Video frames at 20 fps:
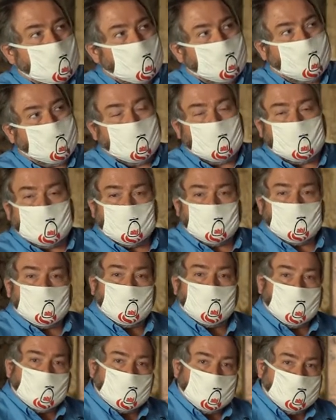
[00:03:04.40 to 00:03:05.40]
devices
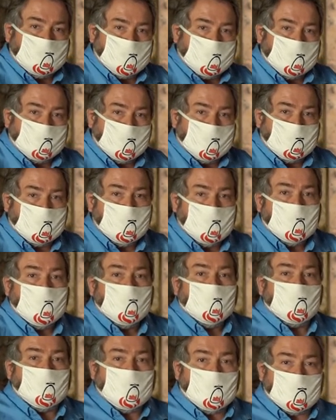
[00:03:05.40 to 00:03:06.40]
throughout the building
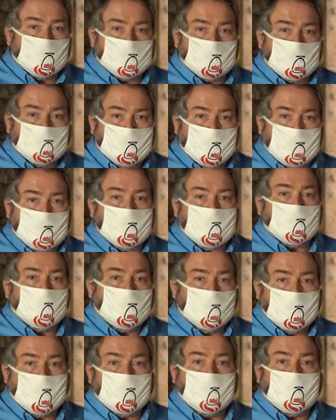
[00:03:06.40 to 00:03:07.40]
will also be
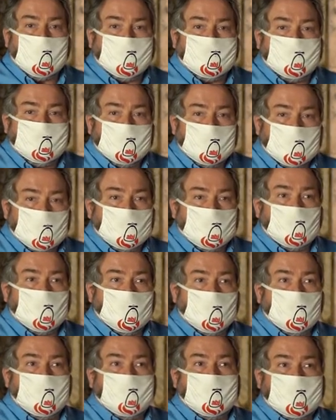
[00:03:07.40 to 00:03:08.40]
going off so you
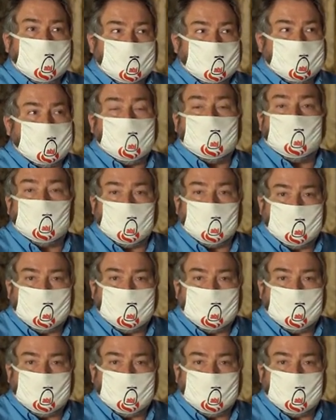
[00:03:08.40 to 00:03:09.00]
know that it's time to